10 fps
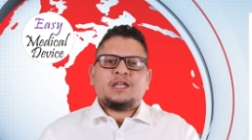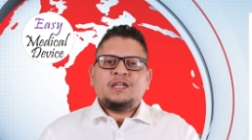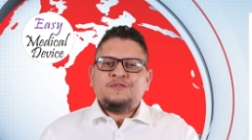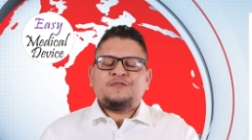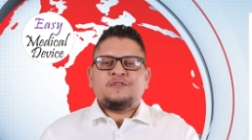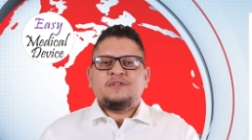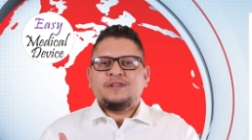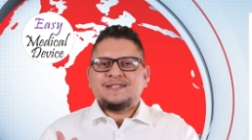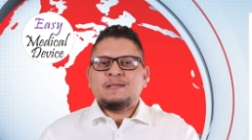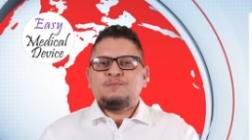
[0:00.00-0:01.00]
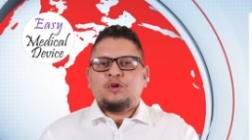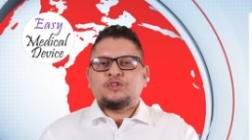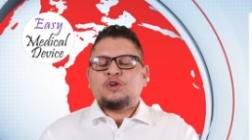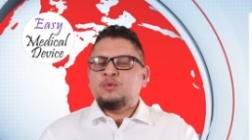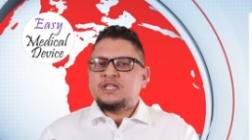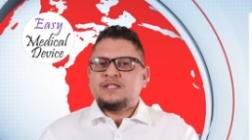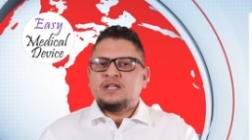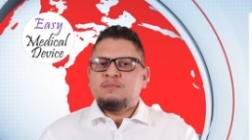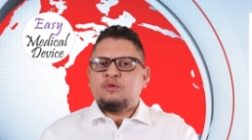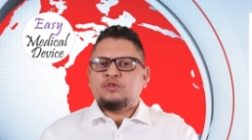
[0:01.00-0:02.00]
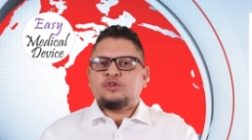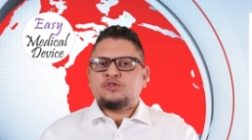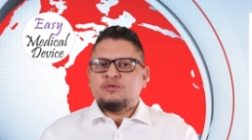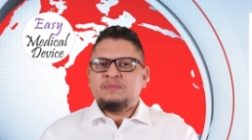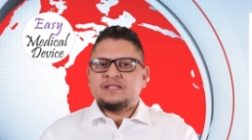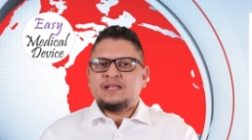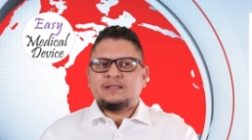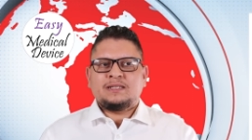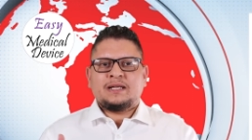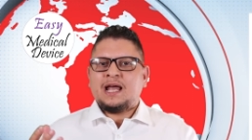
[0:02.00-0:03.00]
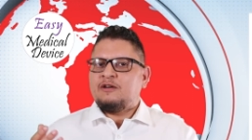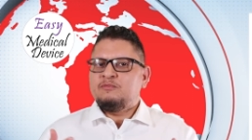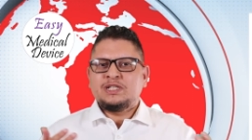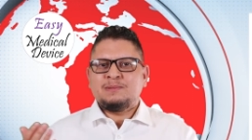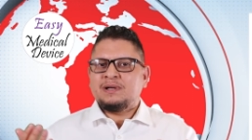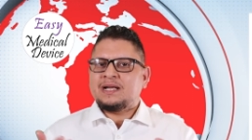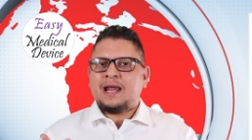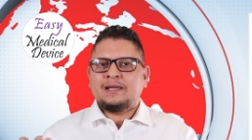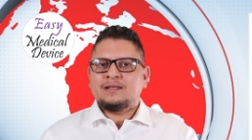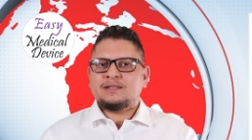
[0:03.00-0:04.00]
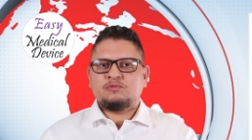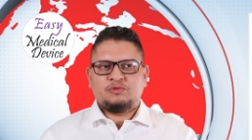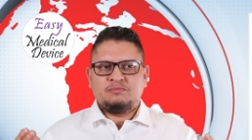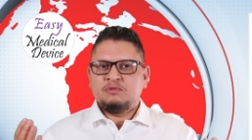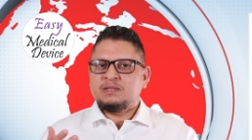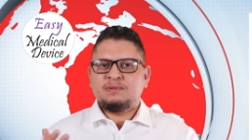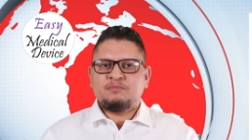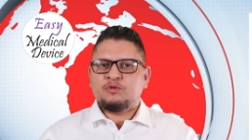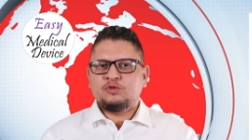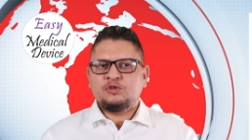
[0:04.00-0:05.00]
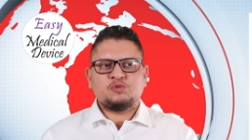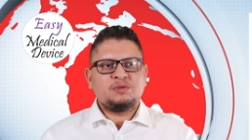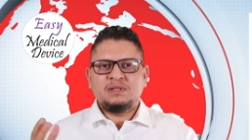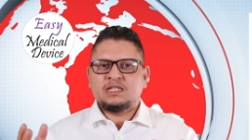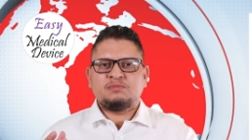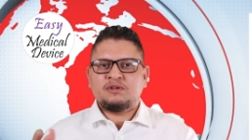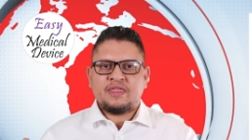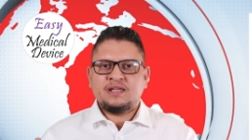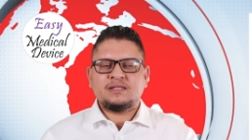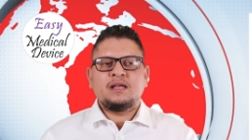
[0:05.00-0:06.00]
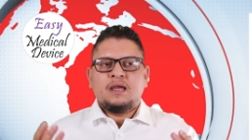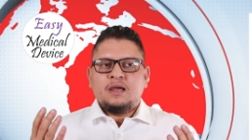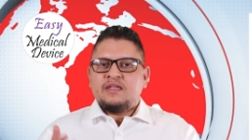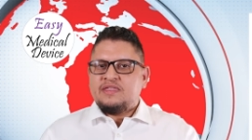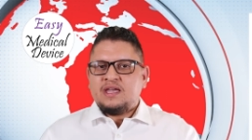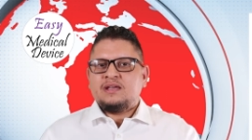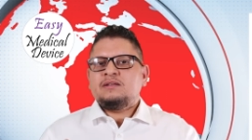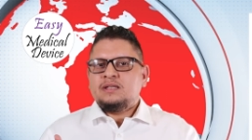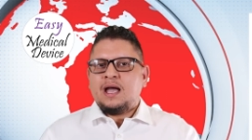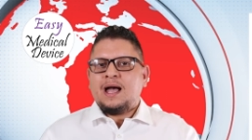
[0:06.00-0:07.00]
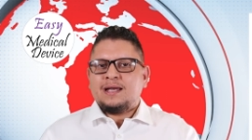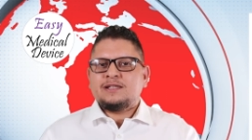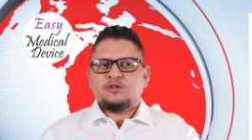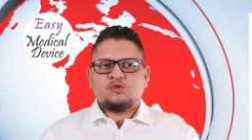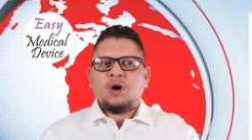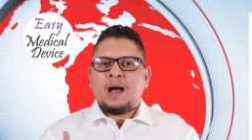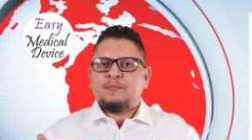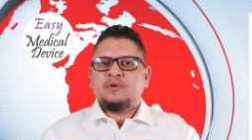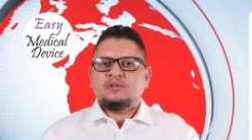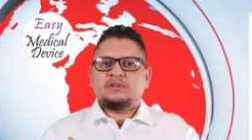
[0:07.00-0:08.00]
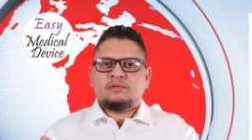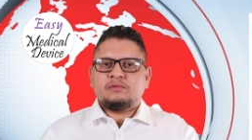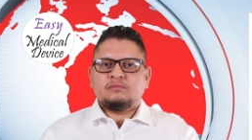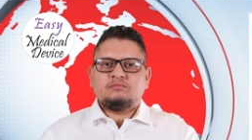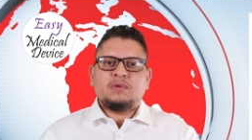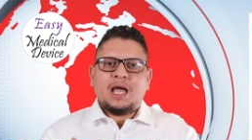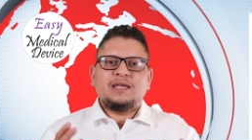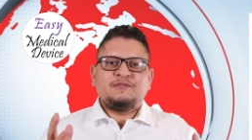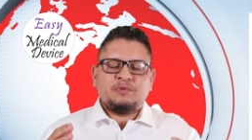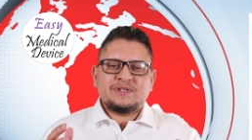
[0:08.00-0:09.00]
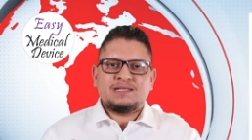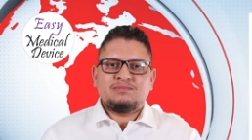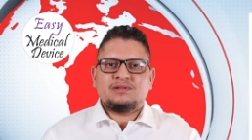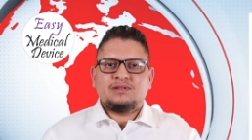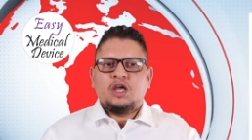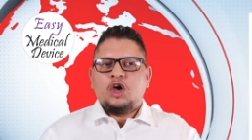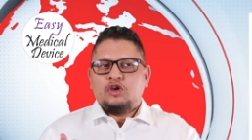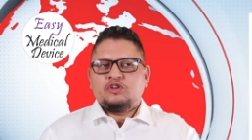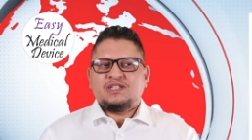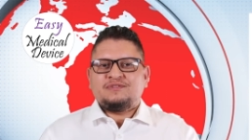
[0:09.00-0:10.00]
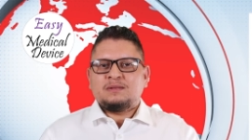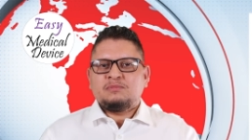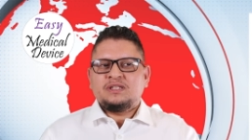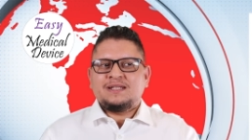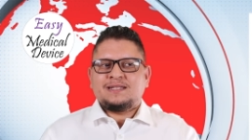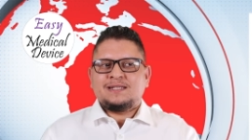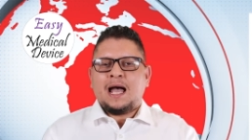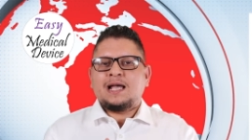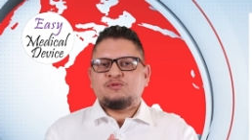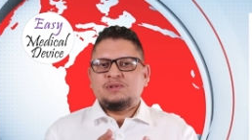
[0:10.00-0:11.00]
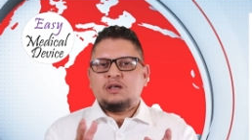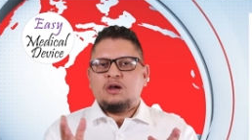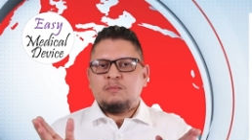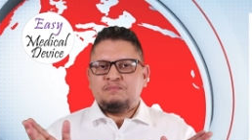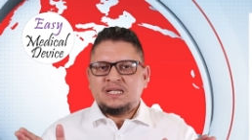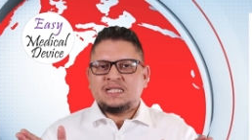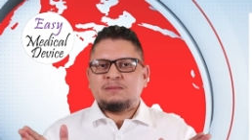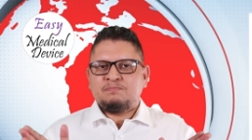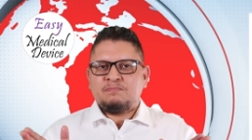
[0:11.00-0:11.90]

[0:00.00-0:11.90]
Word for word: if this importer, which is an importer, so means that he can have multiple clients with multiple products, with multiple things, then he has to appoint, uh, if possible, a notified body that has really a, a big